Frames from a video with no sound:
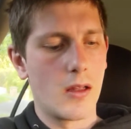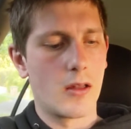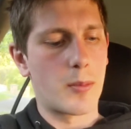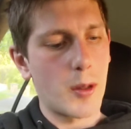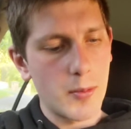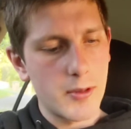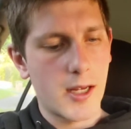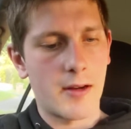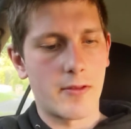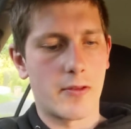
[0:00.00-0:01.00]
The problems that
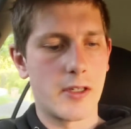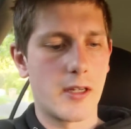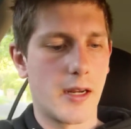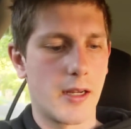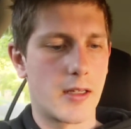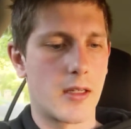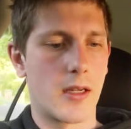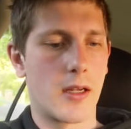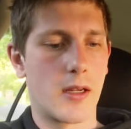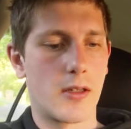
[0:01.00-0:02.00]
have arisen is
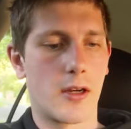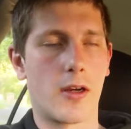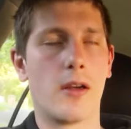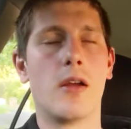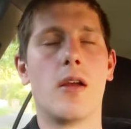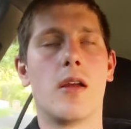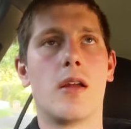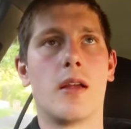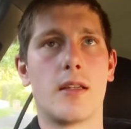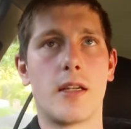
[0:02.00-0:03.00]
so
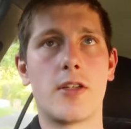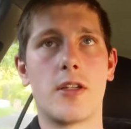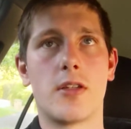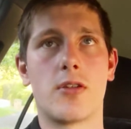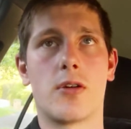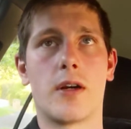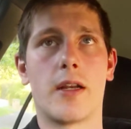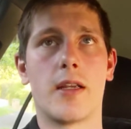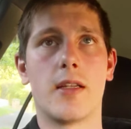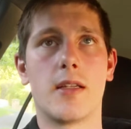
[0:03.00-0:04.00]
essentially the
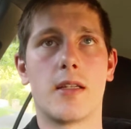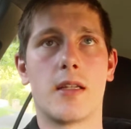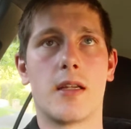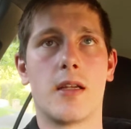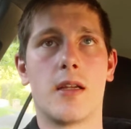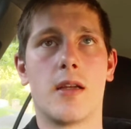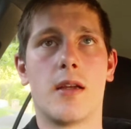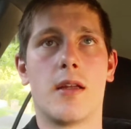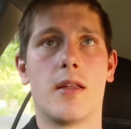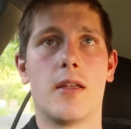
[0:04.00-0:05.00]
story is
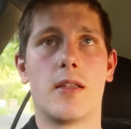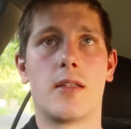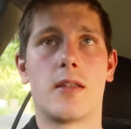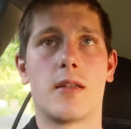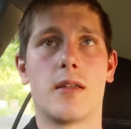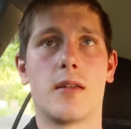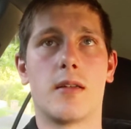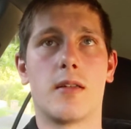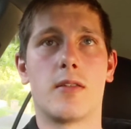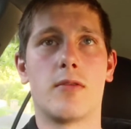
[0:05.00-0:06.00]
this
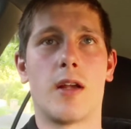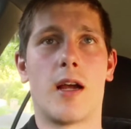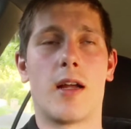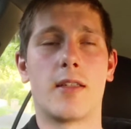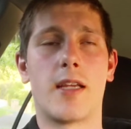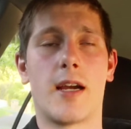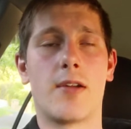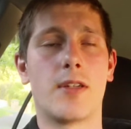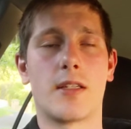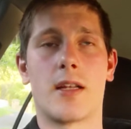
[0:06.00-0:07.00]
uh,
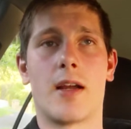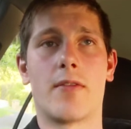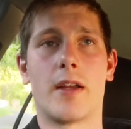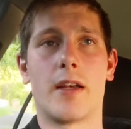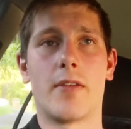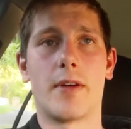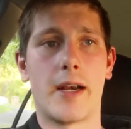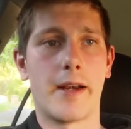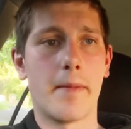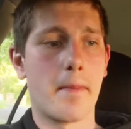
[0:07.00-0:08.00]
town doesn't have any
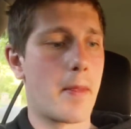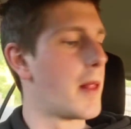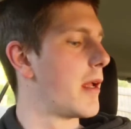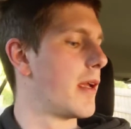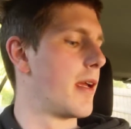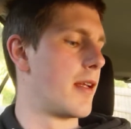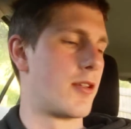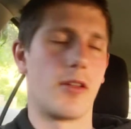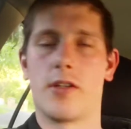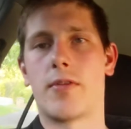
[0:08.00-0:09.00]
rain, and
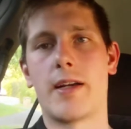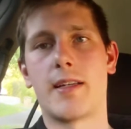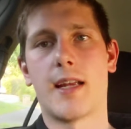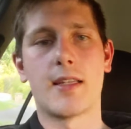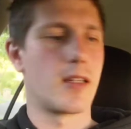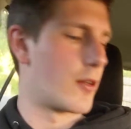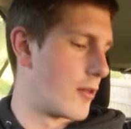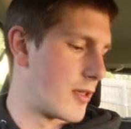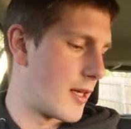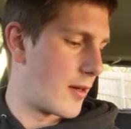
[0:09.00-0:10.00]
so this rain dancer
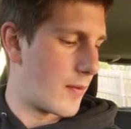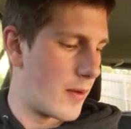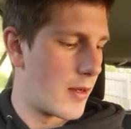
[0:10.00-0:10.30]
goes out